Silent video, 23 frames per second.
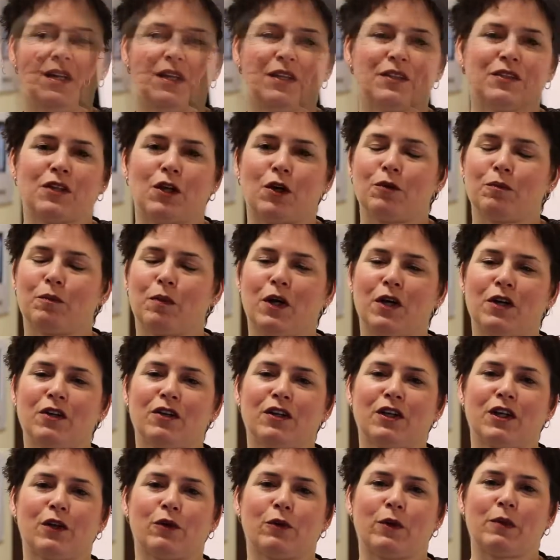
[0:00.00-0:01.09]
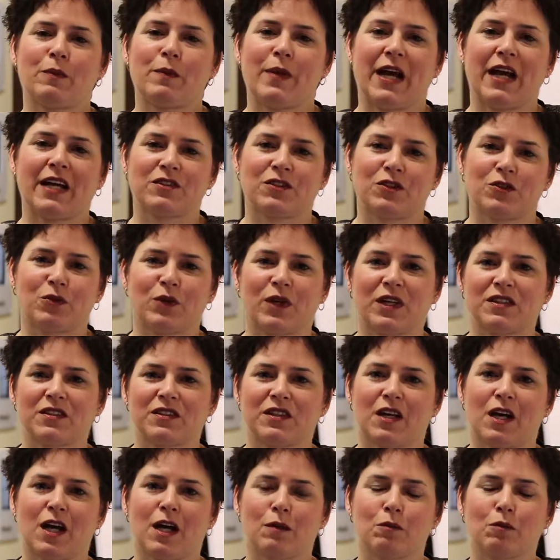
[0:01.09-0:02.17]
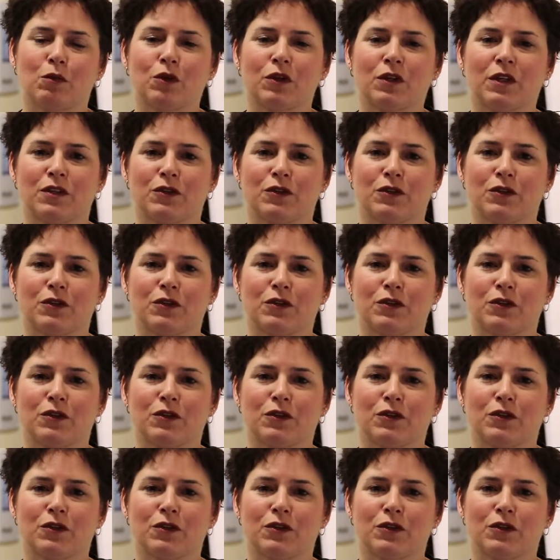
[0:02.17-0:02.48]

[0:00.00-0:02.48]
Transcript: So partnering with Passageways and OnBoard